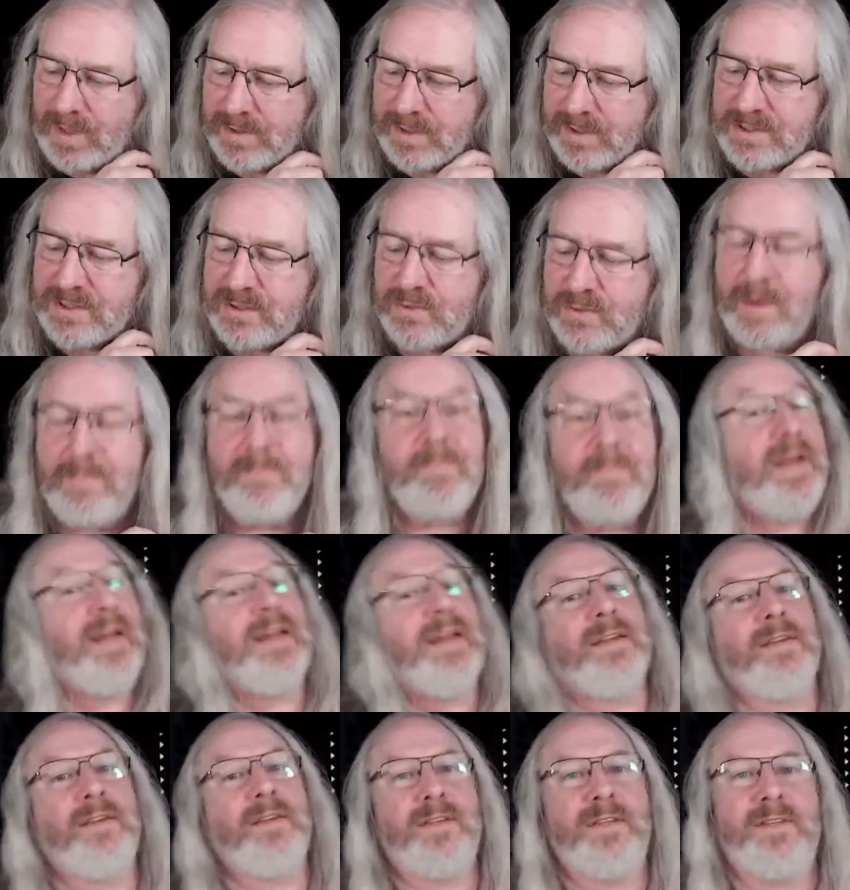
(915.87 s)
the strum
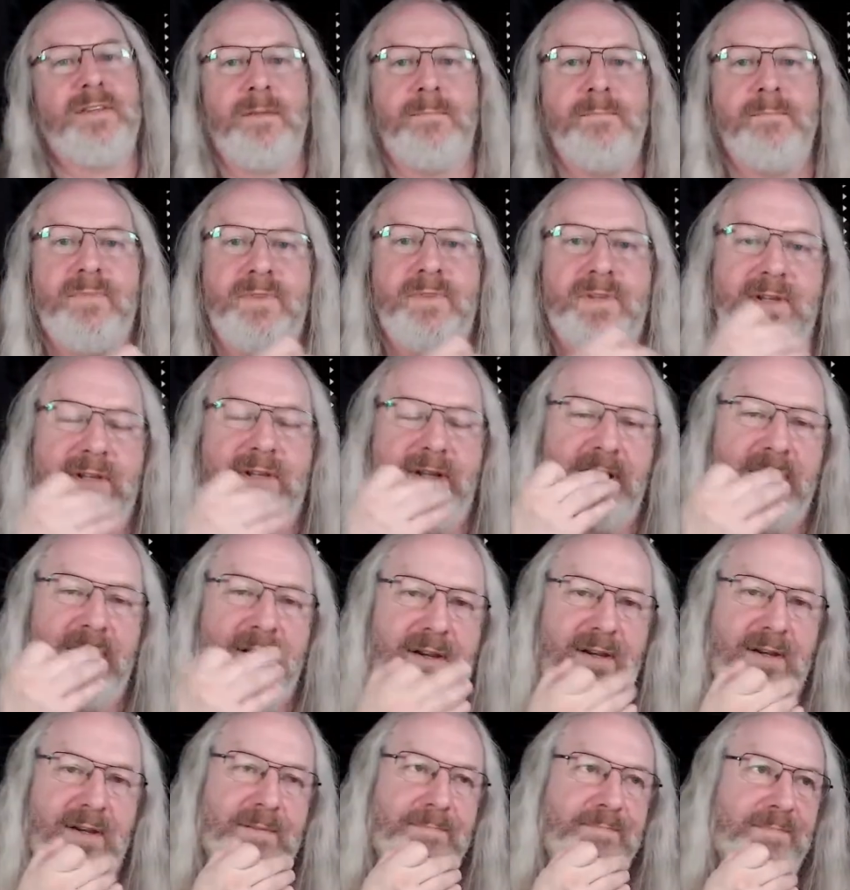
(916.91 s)
pattern,
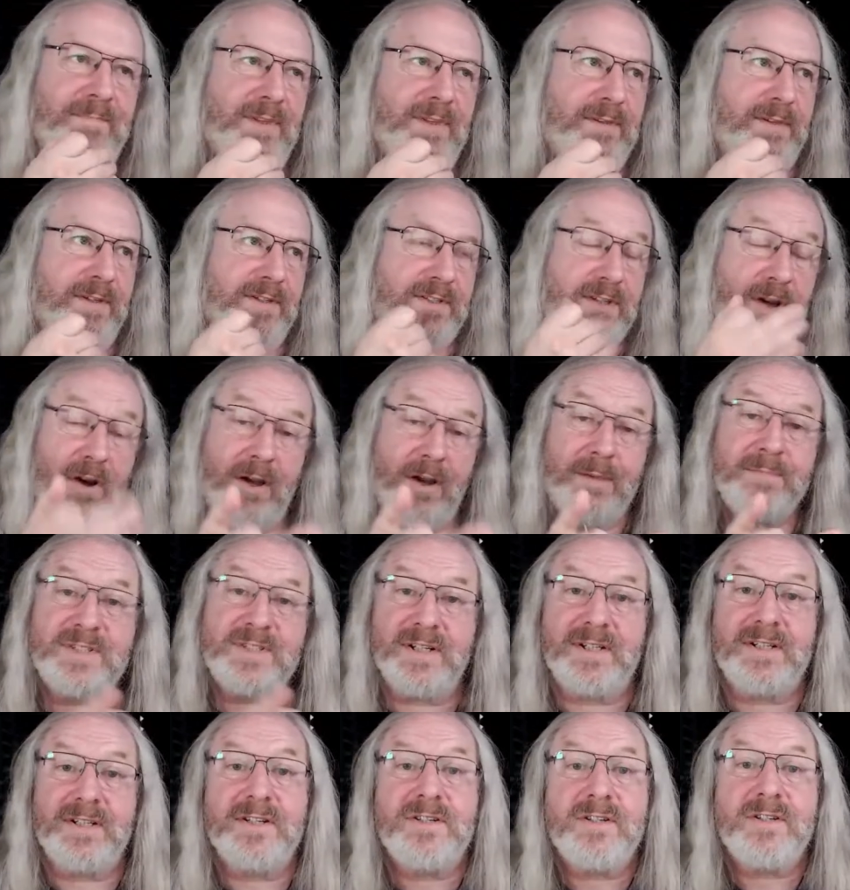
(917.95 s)
the time
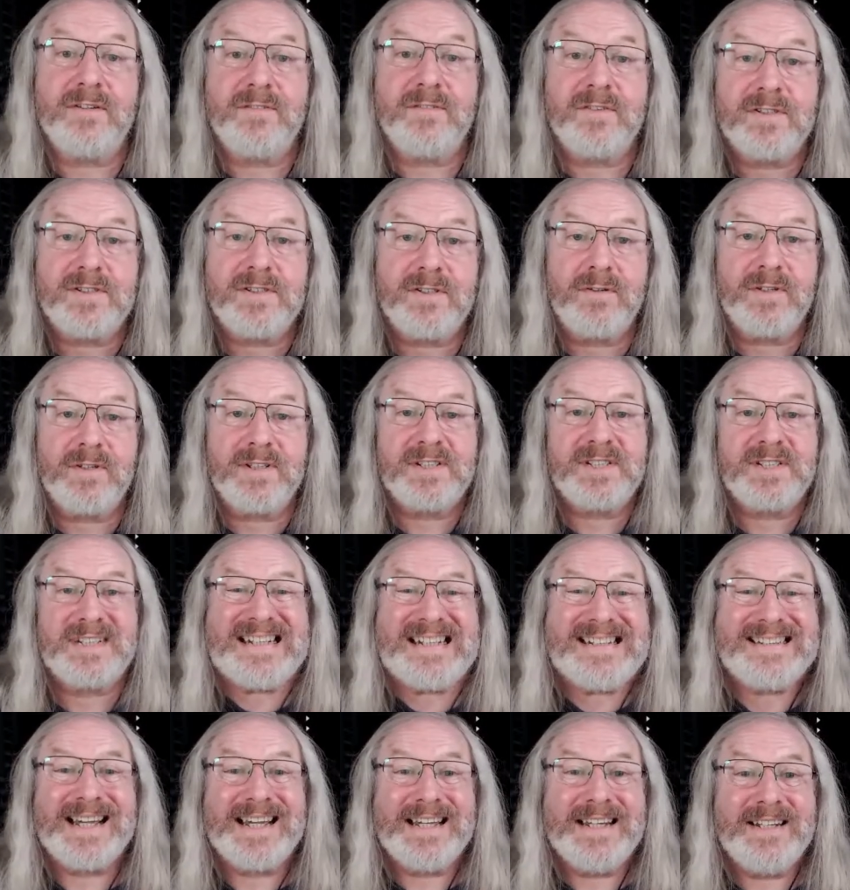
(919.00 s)
signature of the song is
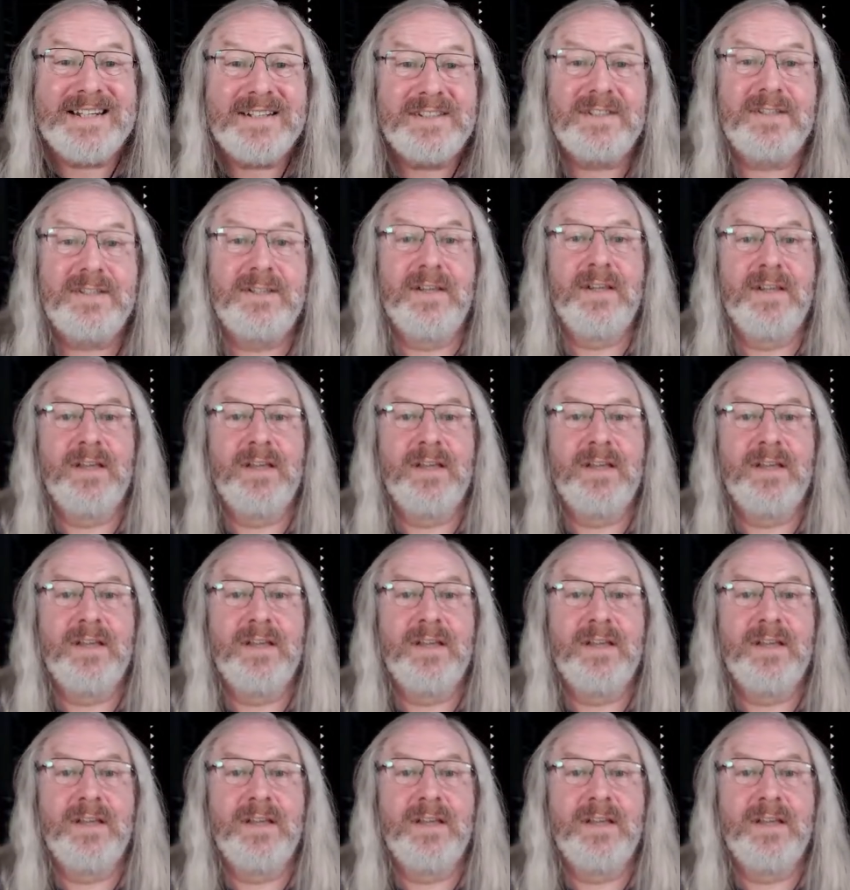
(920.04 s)
6/8,